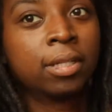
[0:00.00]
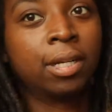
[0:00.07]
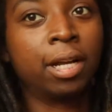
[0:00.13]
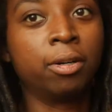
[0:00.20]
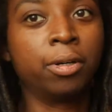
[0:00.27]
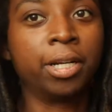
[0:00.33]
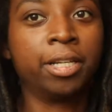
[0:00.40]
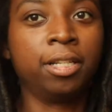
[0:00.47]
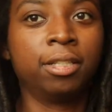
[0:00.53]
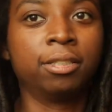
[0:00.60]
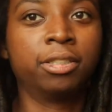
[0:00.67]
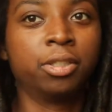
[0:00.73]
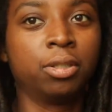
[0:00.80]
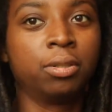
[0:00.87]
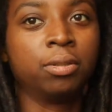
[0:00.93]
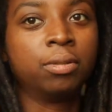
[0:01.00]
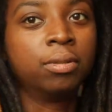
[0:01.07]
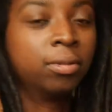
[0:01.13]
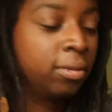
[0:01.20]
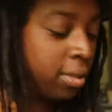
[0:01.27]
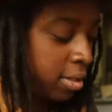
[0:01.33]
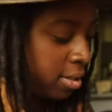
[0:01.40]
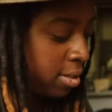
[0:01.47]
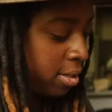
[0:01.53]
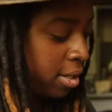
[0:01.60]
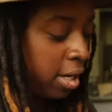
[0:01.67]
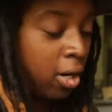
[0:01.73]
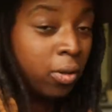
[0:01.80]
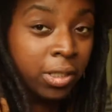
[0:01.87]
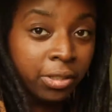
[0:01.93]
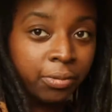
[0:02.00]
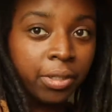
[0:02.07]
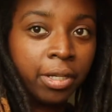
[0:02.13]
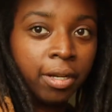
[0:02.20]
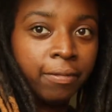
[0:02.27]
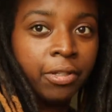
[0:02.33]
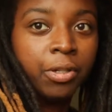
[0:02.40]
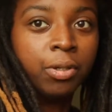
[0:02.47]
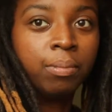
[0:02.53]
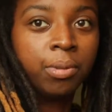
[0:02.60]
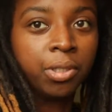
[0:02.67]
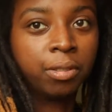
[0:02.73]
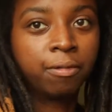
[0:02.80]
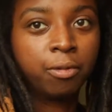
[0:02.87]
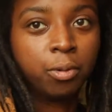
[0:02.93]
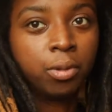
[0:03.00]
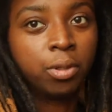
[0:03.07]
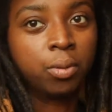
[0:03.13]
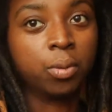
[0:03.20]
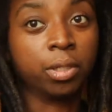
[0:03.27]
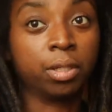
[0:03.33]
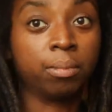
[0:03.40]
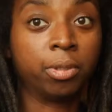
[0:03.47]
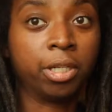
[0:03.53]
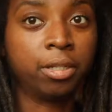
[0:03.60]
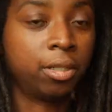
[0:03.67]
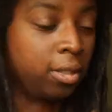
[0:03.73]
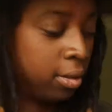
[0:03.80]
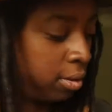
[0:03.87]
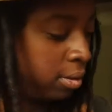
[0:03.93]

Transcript: I write, so I always want to have a notebook for when I'm writing.